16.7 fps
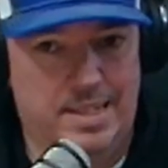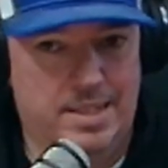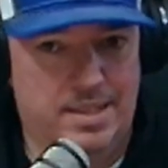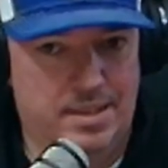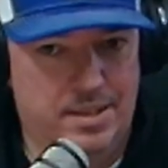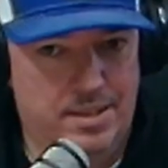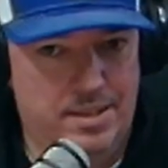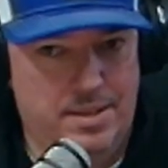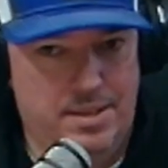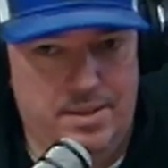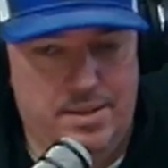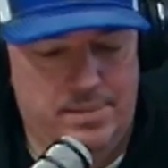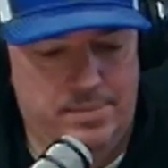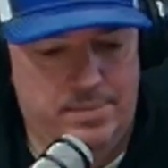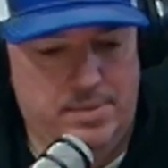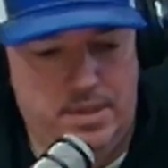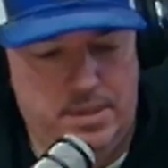Again,
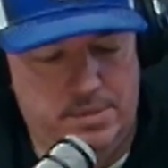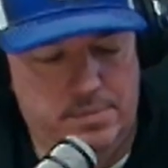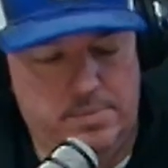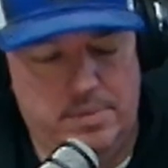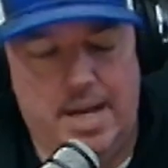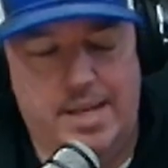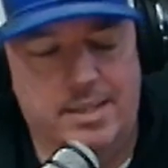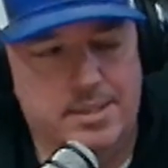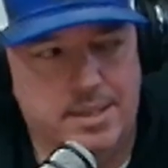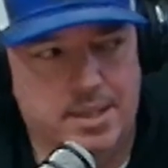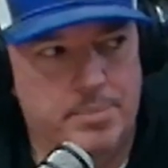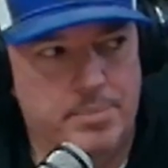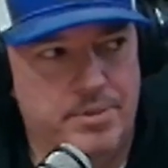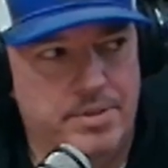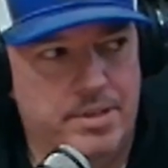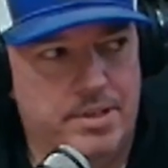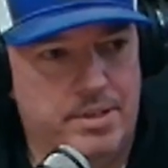a lot of
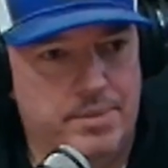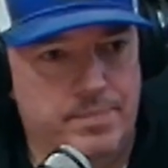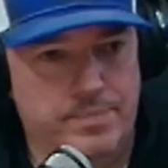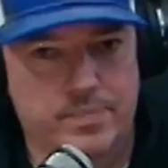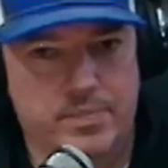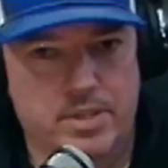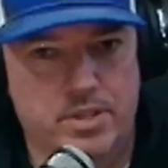depth there.